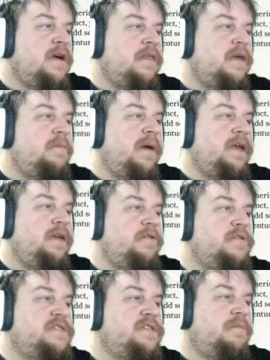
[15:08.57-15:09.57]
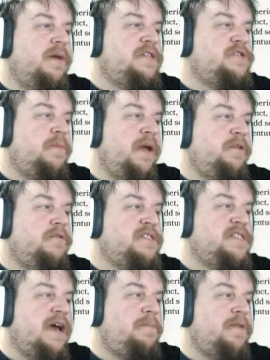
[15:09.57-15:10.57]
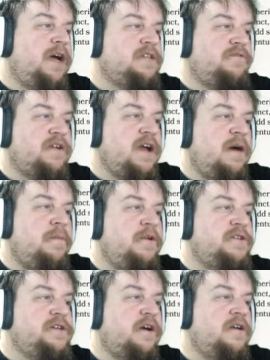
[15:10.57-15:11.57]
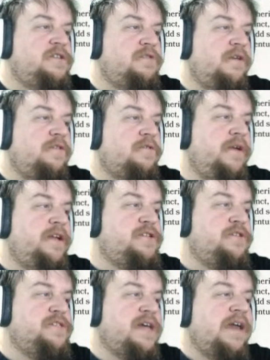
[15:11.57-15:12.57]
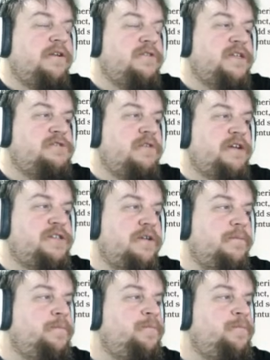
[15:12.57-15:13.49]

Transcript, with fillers: They might use the monster manual stat blocks for commoners, guards, or other creatures at your discretion.